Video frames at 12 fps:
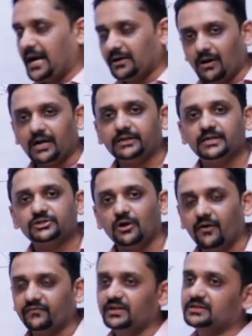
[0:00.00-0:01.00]
advantage
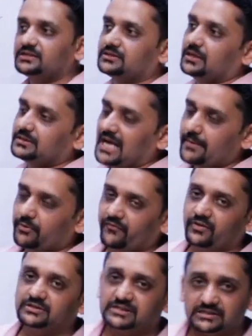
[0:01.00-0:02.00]
of this type of
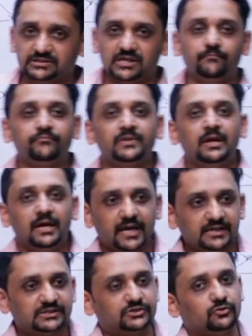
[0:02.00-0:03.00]
a system
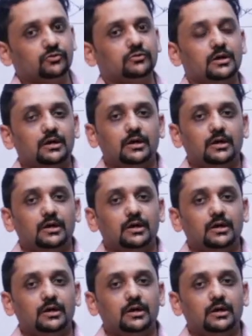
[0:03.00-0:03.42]
is to